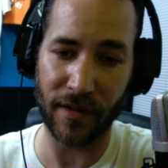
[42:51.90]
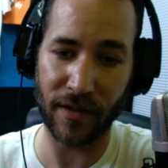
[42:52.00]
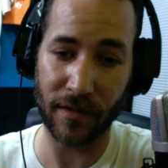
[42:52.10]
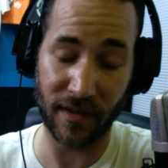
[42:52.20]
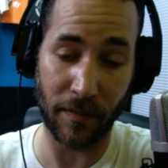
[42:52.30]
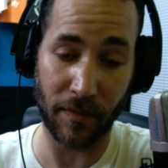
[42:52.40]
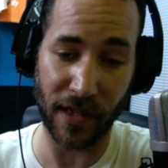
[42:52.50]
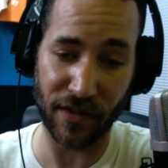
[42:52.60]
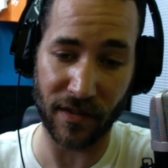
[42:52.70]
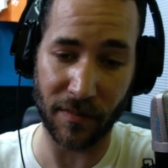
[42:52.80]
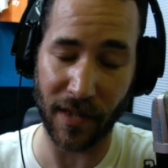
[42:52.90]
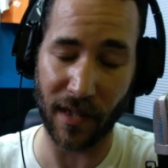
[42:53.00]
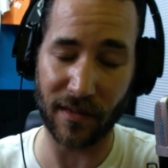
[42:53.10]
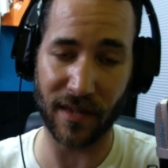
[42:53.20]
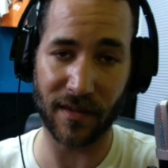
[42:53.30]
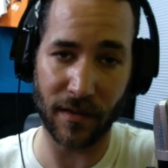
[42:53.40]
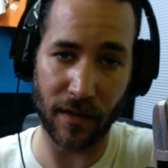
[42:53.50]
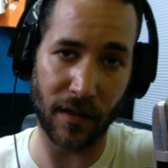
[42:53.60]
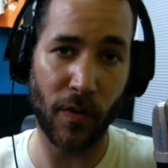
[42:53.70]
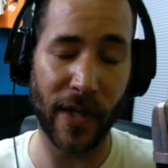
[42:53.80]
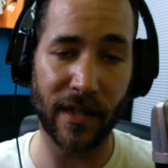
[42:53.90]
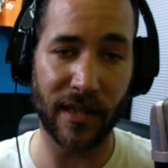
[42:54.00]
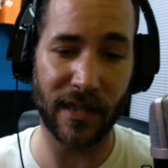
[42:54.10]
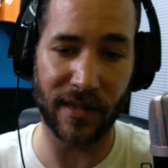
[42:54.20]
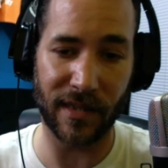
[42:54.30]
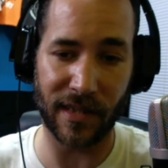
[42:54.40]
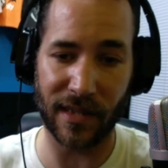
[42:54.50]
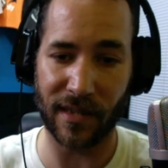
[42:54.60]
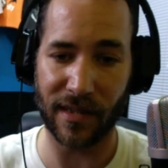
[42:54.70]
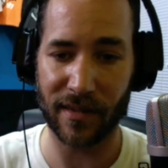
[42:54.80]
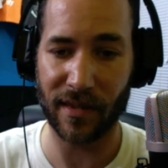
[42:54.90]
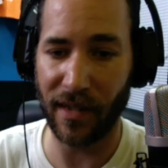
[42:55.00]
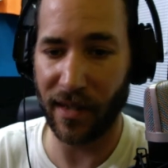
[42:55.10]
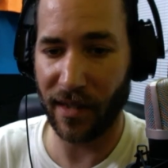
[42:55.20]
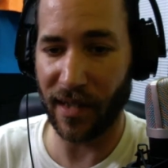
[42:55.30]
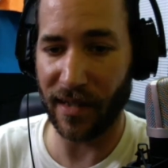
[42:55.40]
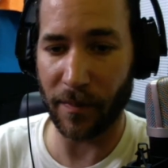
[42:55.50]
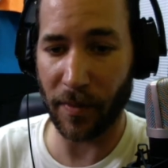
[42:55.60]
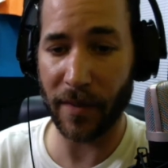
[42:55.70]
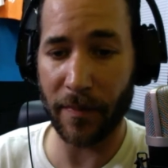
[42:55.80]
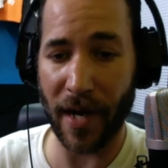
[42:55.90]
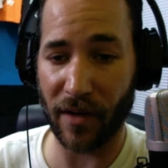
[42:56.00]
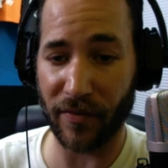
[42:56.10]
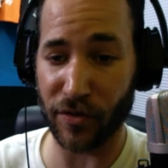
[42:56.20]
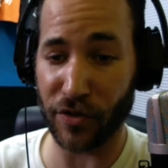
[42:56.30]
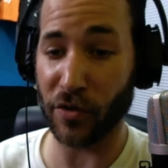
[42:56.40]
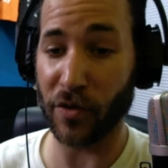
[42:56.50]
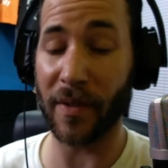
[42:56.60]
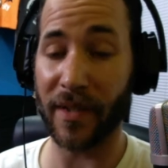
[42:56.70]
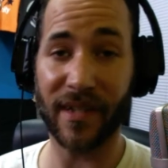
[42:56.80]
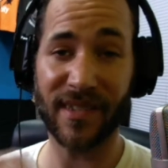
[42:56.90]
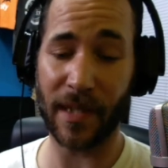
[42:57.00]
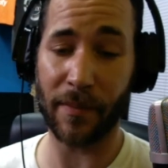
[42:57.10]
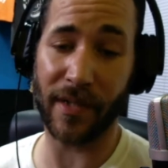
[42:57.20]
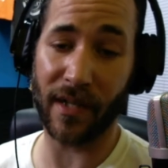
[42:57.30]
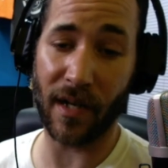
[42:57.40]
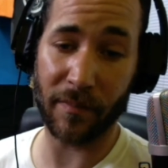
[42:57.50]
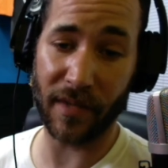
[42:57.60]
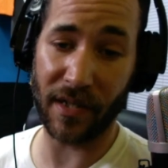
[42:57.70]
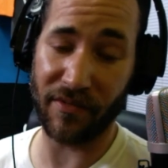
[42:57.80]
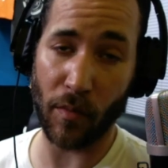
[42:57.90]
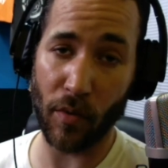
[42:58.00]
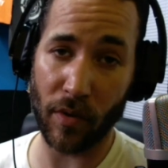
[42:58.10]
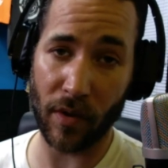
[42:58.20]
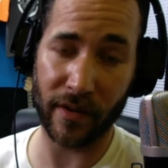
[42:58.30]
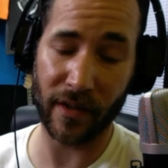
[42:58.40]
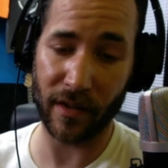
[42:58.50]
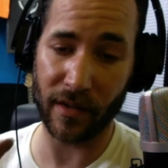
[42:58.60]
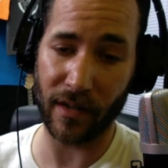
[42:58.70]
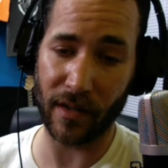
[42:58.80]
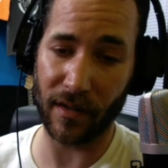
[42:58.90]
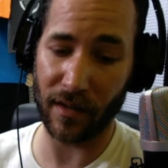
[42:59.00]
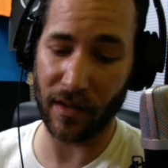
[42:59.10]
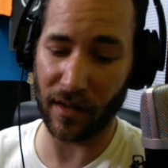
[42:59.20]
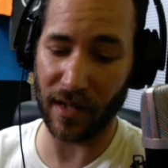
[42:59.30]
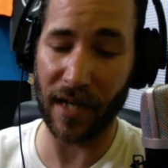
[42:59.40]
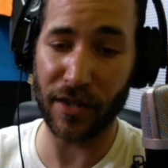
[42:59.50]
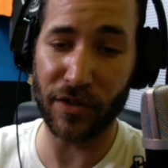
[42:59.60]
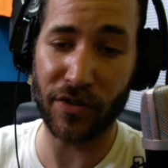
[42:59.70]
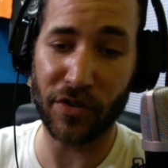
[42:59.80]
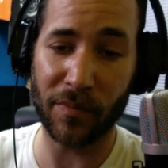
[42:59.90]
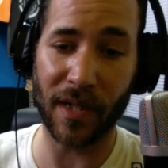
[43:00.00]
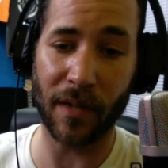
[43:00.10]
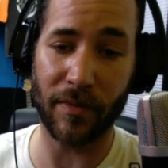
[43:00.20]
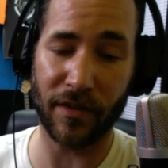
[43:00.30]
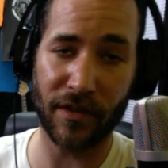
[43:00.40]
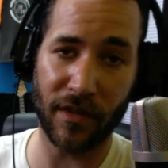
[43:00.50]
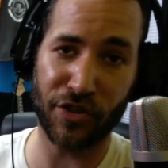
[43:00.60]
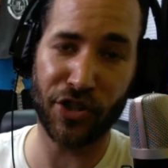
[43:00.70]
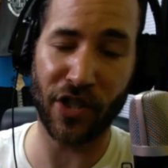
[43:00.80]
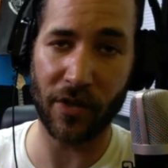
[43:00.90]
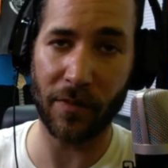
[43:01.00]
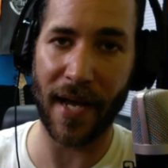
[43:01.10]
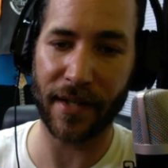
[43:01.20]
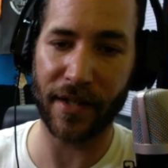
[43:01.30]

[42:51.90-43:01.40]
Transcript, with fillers: separations because it's quick and easy and it's it's a pretty powerful tool, but they're stepping it up even more. They're going to allow you to be able to, to choke back